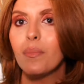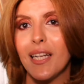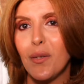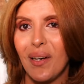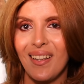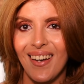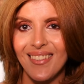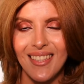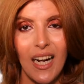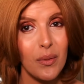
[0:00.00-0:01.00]
But anyway, like I
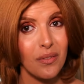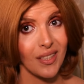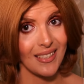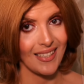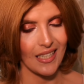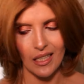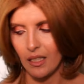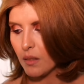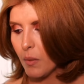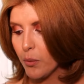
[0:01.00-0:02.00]
said, I was very
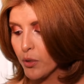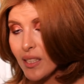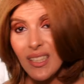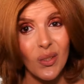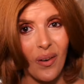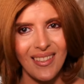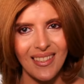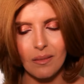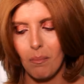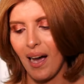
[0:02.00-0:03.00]
dedicated to my routine, so I
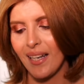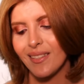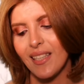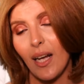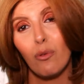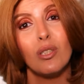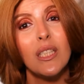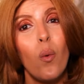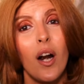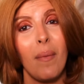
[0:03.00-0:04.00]
didn't mind, and I
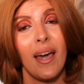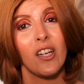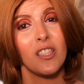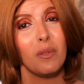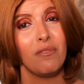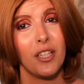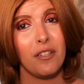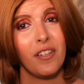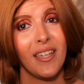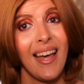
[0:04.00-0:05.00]
really wanted my hair to be very,
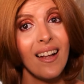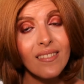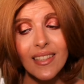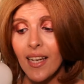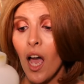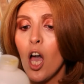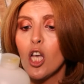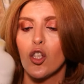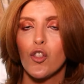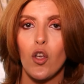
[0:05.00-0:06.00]
very healthy.
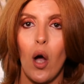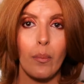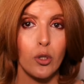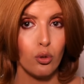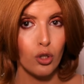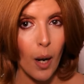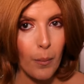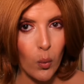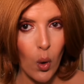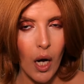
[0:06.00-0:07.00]
So I would do
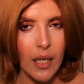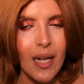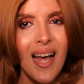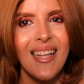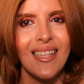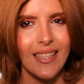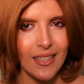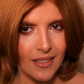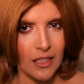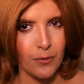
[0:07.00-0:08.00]
number 1, let
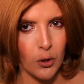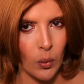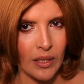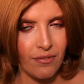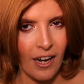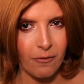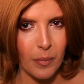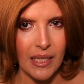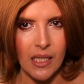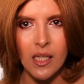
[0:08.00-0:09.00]
it sit for 25
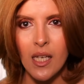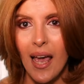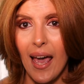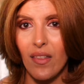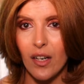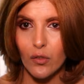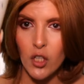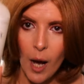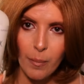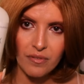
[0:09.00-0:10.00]
minutes, and then on
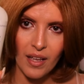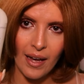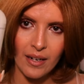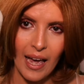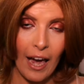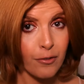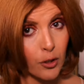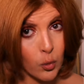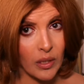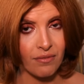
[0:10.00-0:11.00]
top of that, after
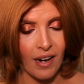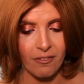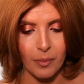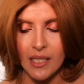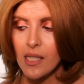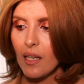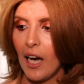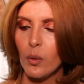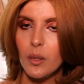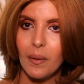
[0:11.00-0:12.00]
25 minutes,
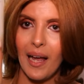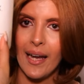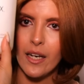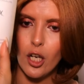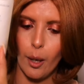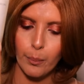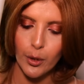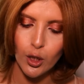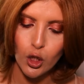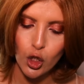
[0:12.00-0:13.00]
I would apply
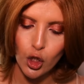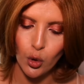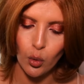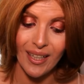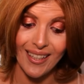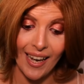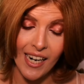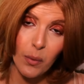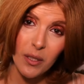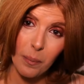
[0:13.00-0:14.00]
number 2. And again,
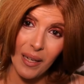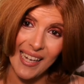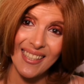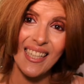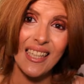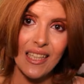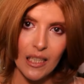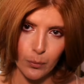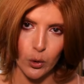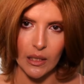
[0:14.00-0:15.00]
I would apply it
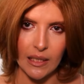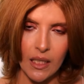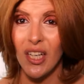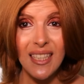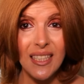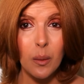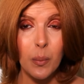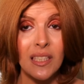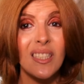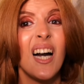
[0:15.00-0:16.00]
liberally, not a little
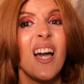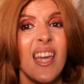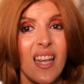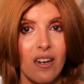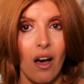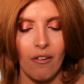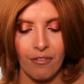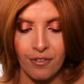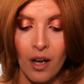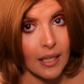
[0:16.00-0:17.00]
bit,
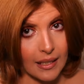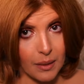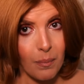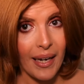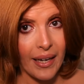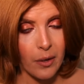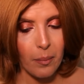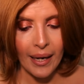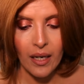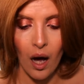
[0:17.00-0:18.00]
enough. Clip my hair
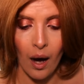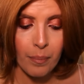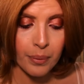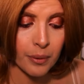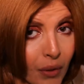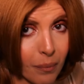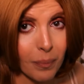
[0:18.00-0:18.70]
back up with